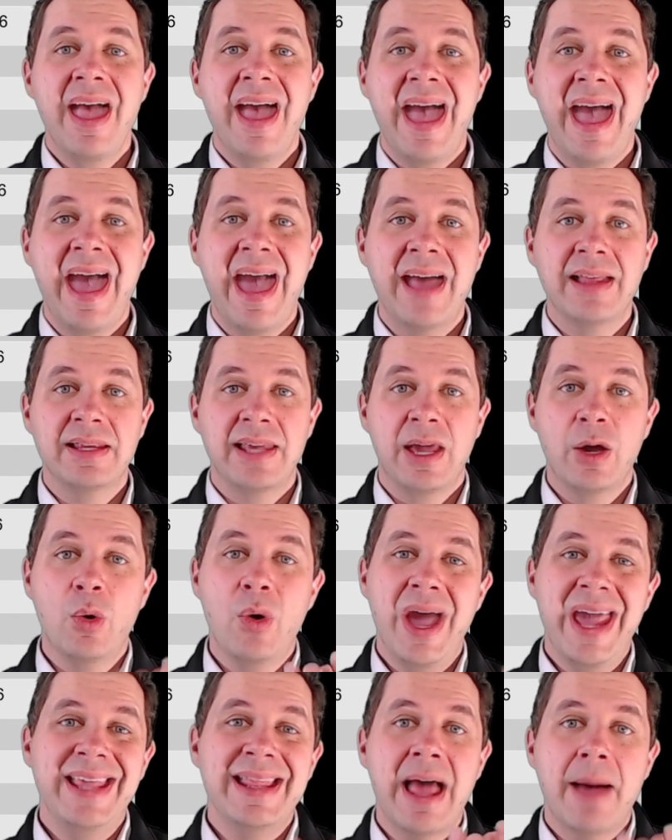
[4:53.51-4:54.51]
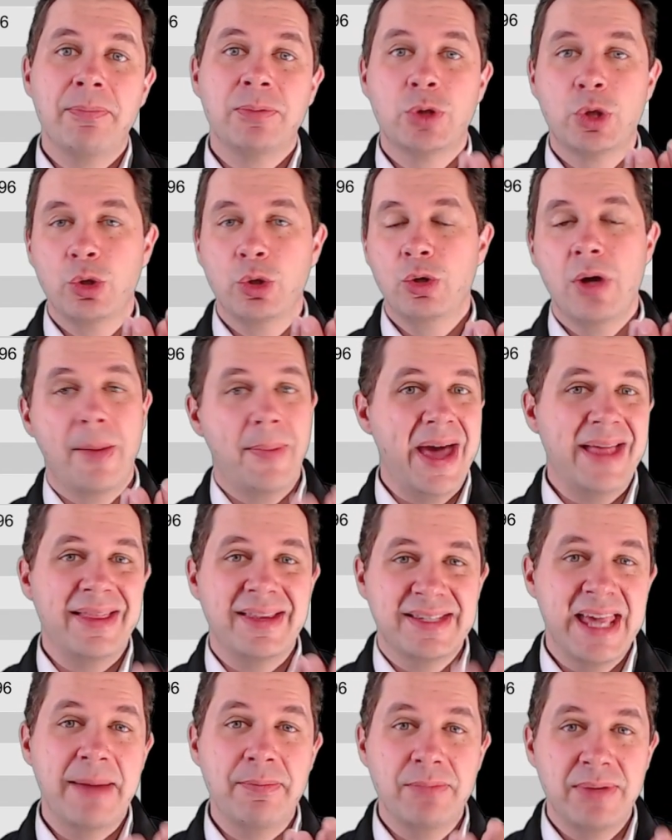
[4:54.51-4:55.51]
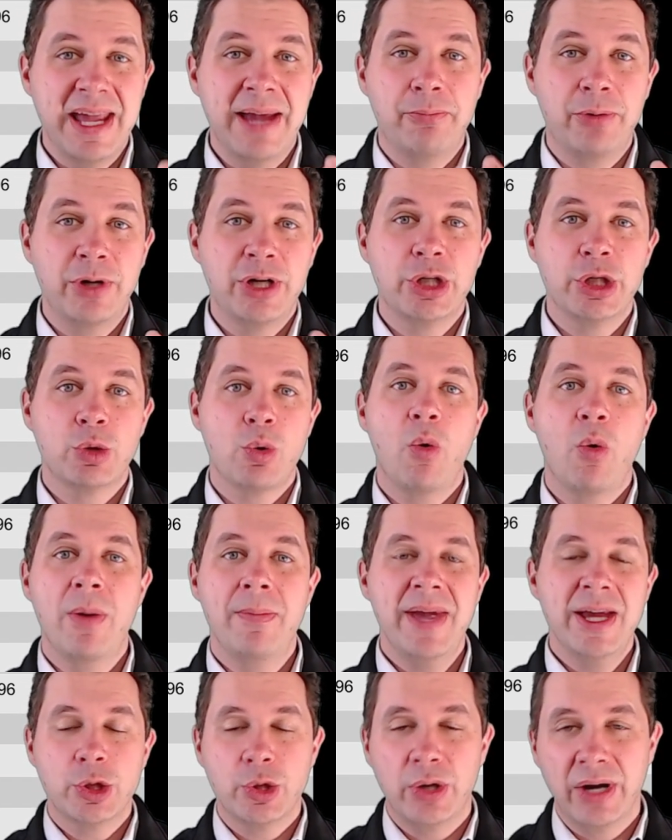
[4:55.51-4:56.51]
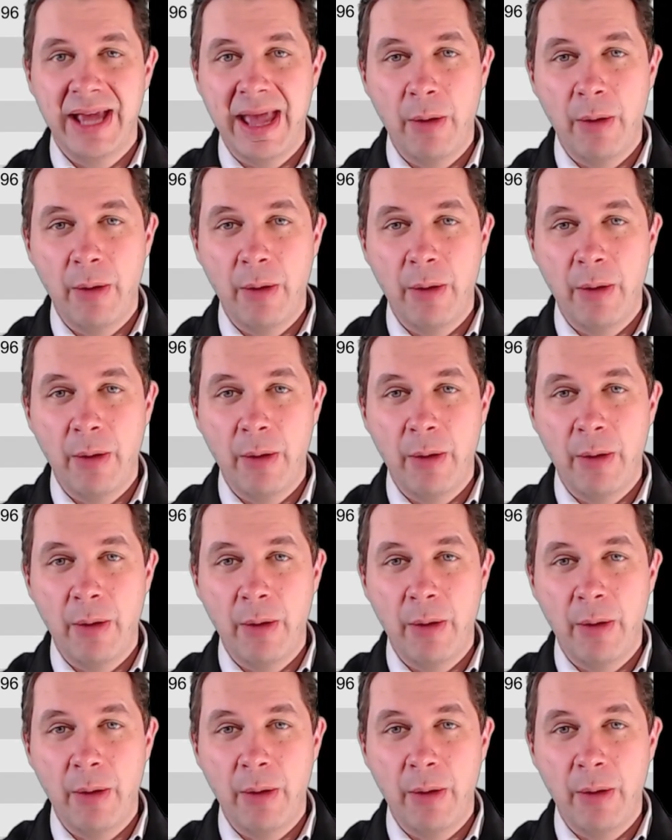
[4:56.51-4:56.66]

and it will heat up to about the same temperature as what we're measuring,